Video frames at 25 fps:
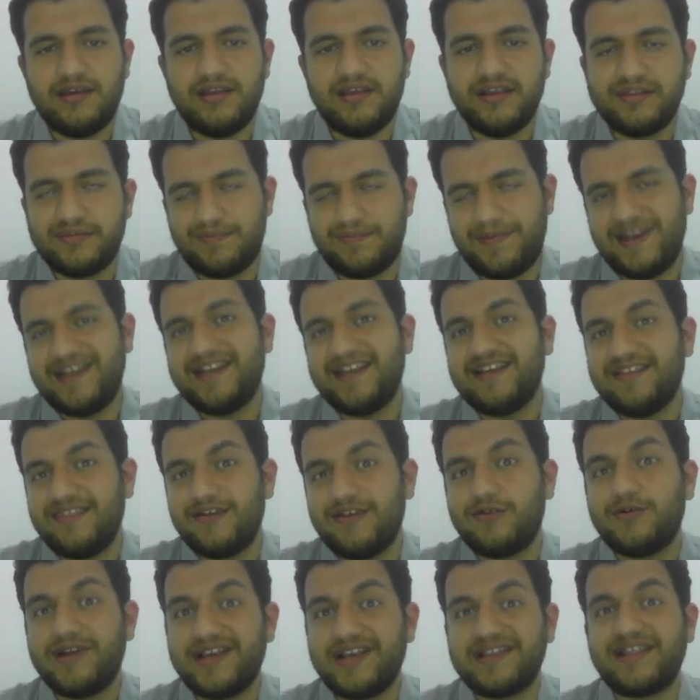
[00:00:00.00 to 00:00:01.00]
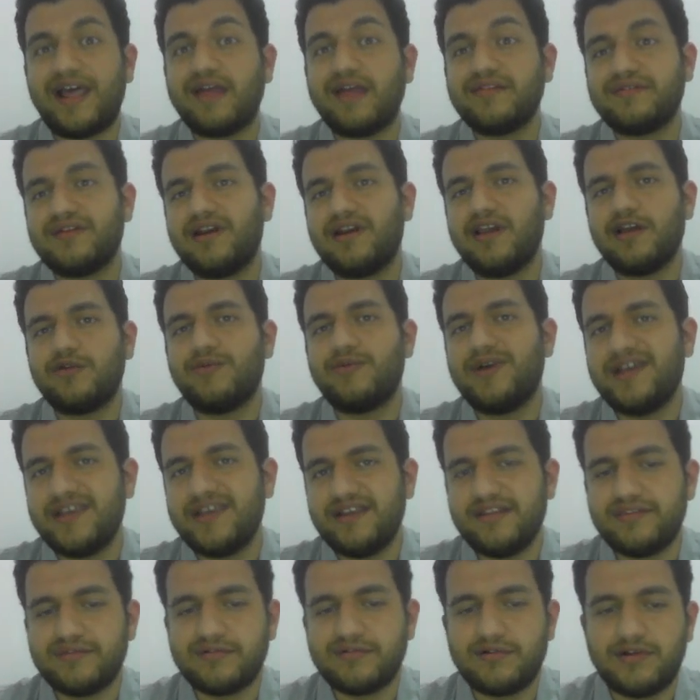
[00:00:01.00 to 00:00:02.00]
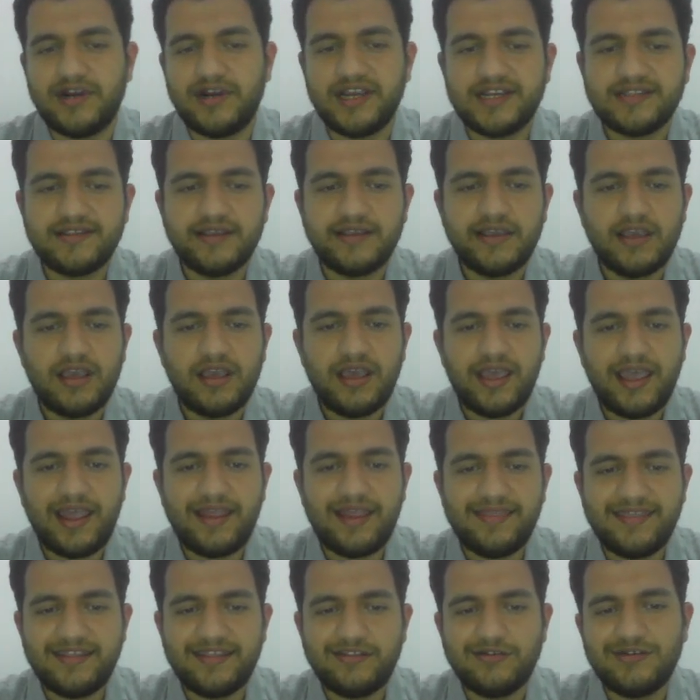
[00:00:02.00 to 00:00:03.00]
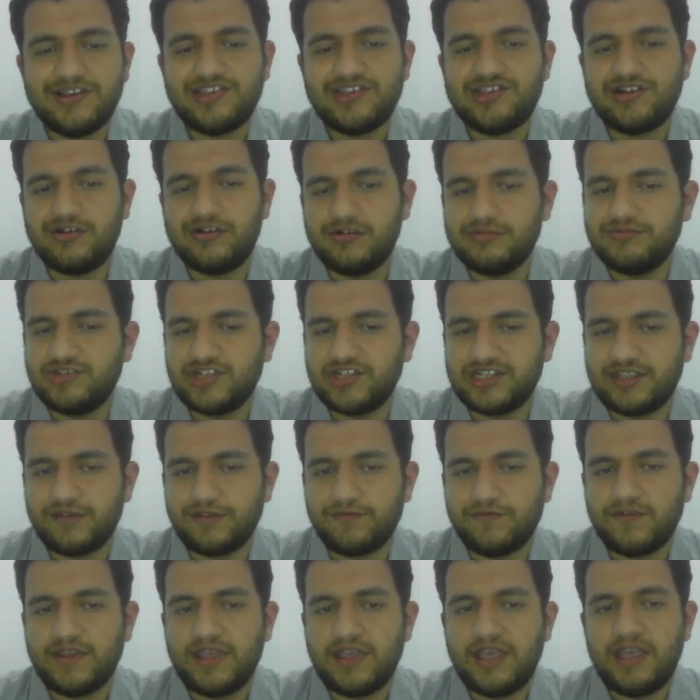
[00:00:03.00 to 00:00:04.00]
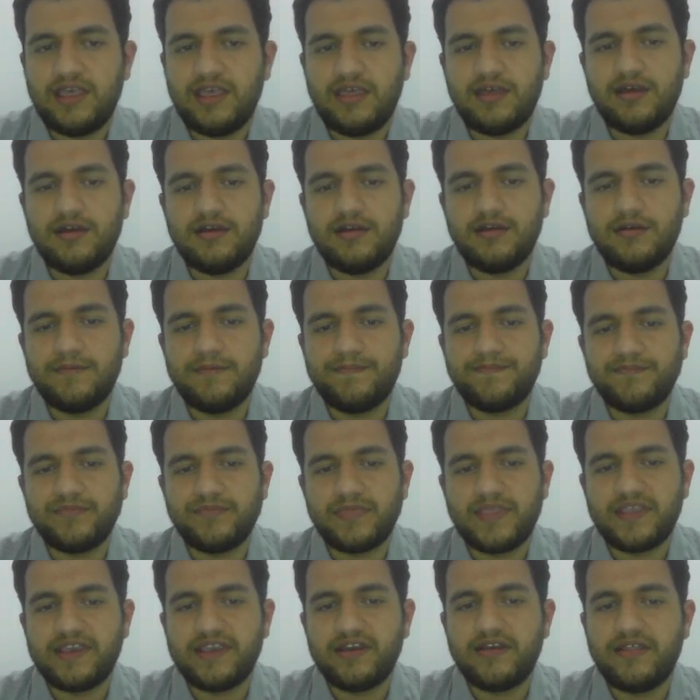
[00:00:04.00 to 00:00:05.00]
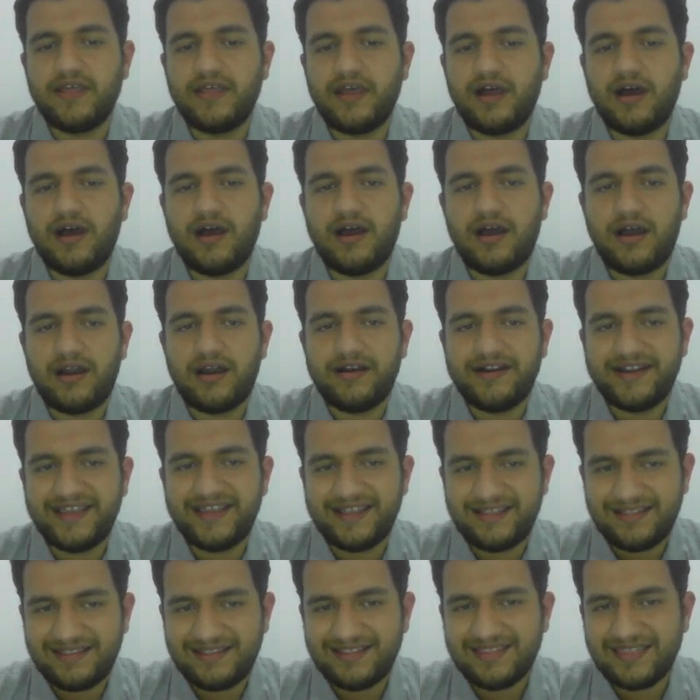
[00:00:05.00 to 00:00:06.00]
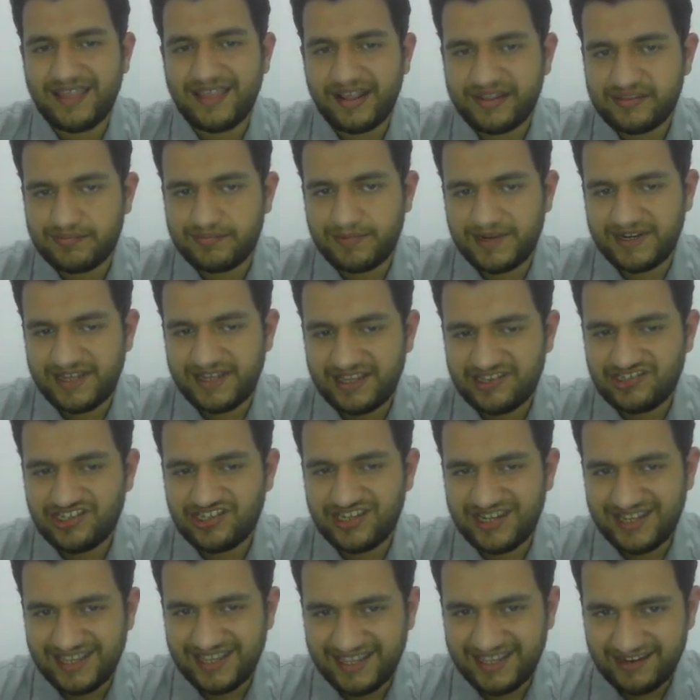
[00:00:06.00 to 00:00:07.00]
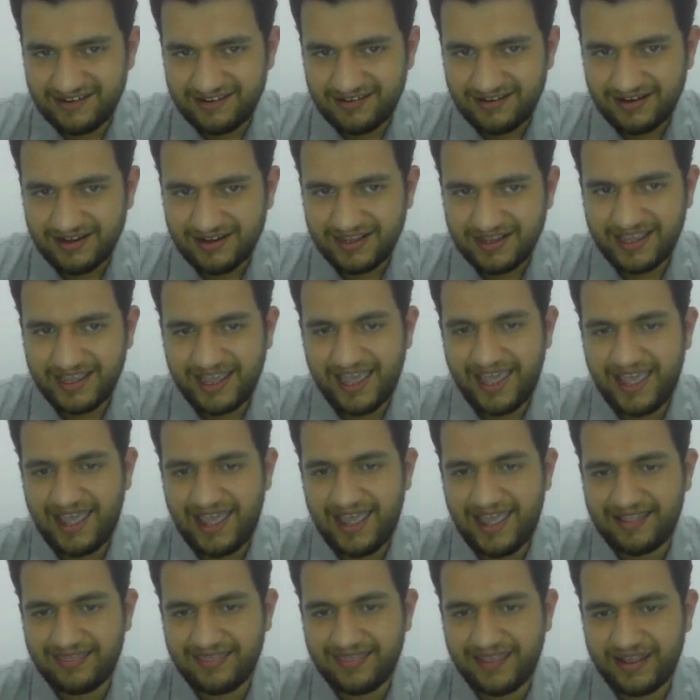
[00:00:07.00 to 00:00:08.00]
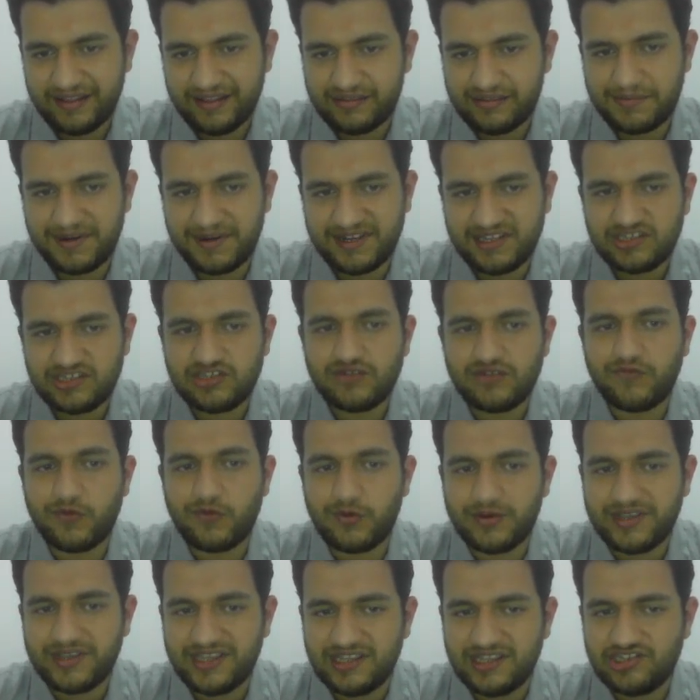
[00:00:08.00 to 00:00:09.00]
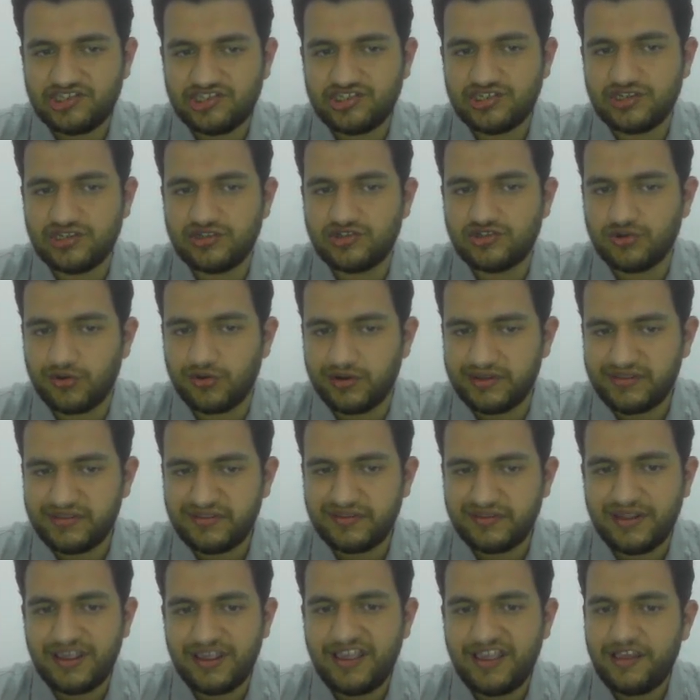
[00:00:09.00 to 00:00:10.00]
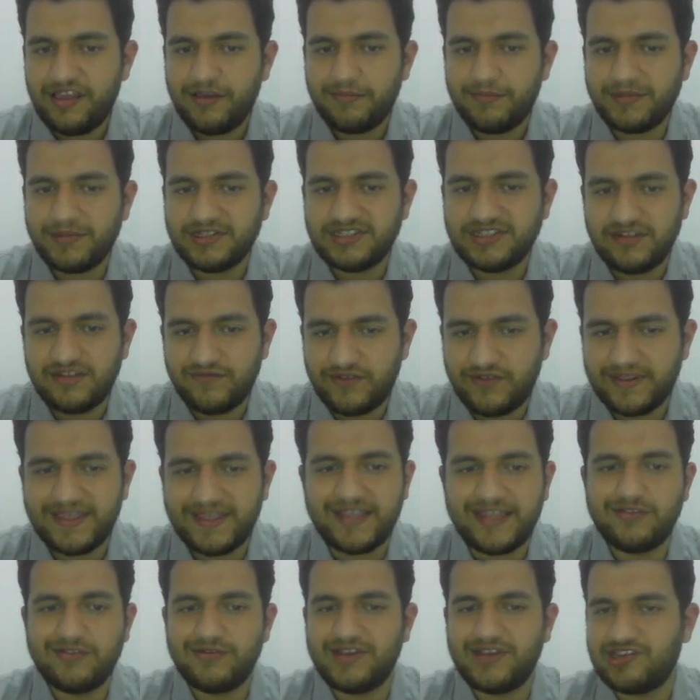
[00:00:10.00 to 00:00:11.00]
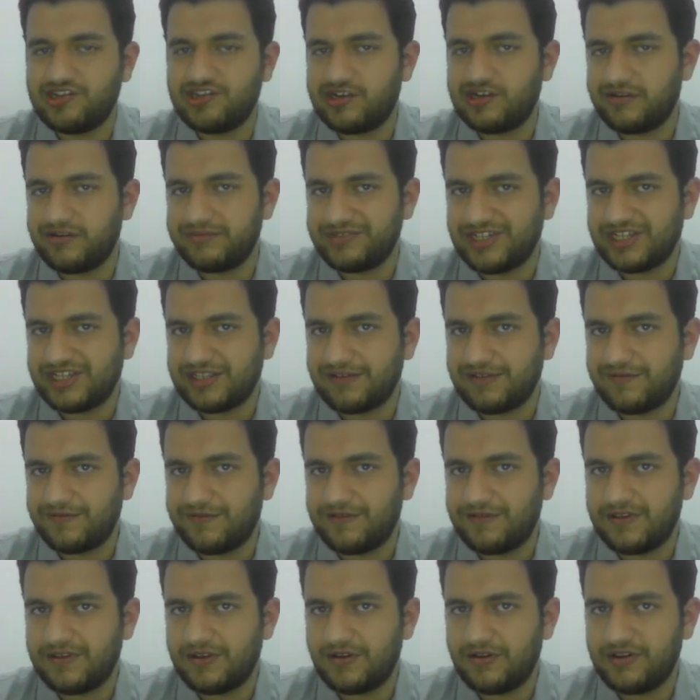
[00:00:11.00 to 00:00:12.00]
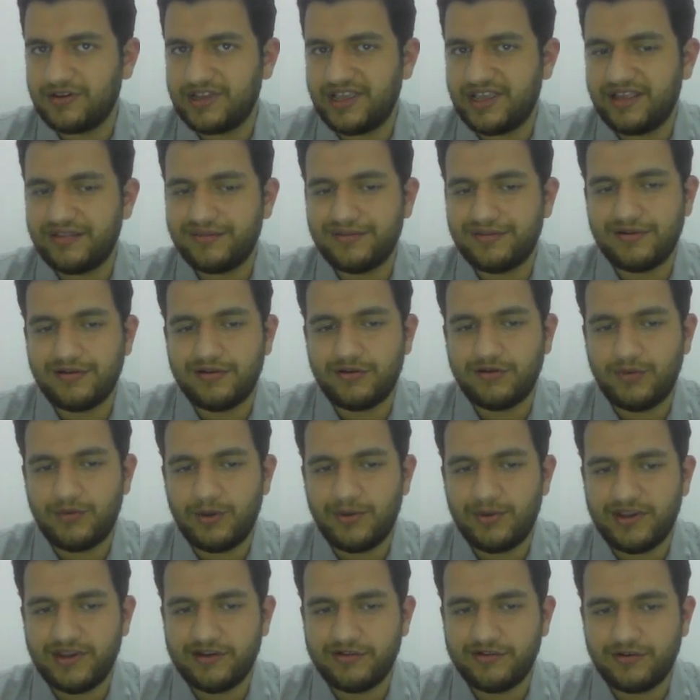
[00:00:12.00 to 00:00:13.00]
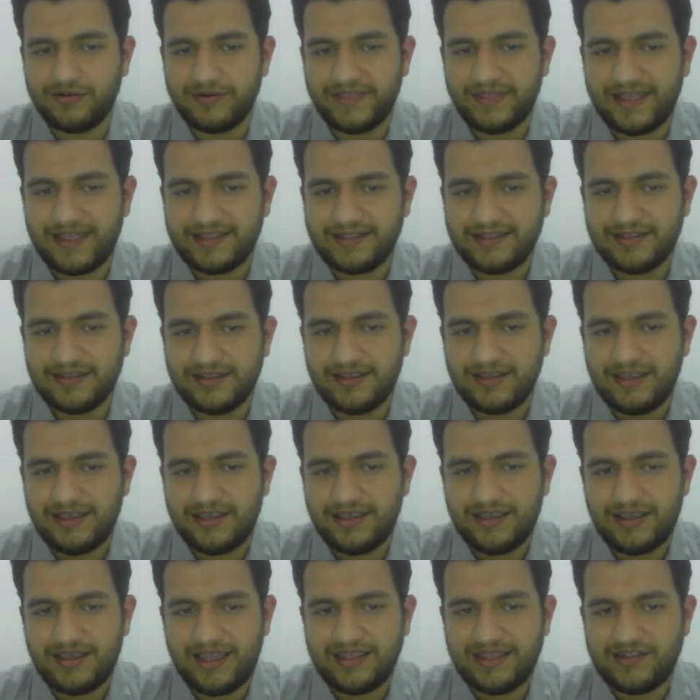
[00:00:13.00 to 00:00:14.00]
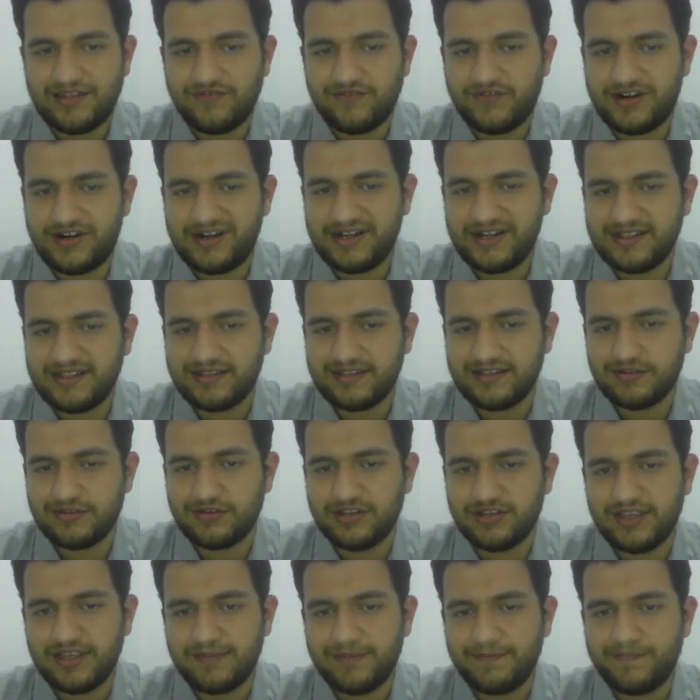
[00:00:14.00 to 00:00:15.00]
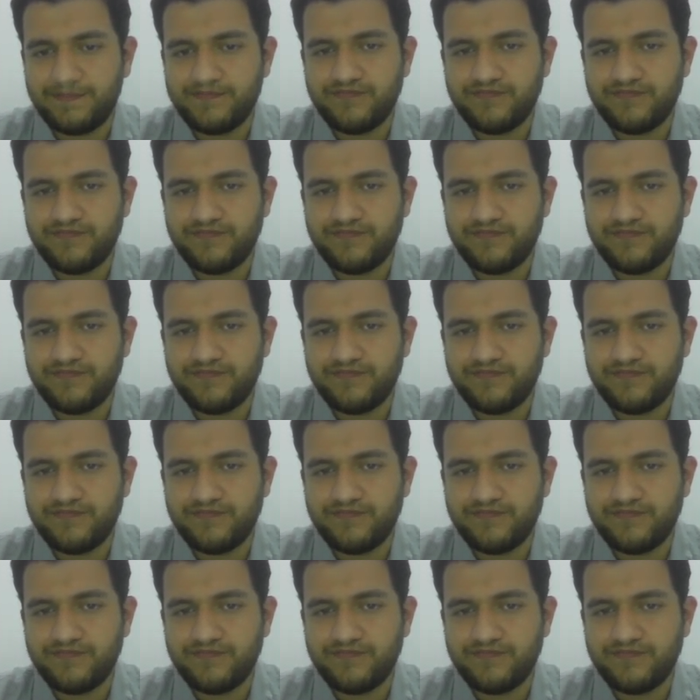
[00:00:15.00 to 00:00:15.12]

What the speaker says: explaining the correct answer, like why it's correct, and the educational objective. I read the explanation here and the explanation for each choice, but never the educational objective. Okay, so we will ignore that and never read it. Okay,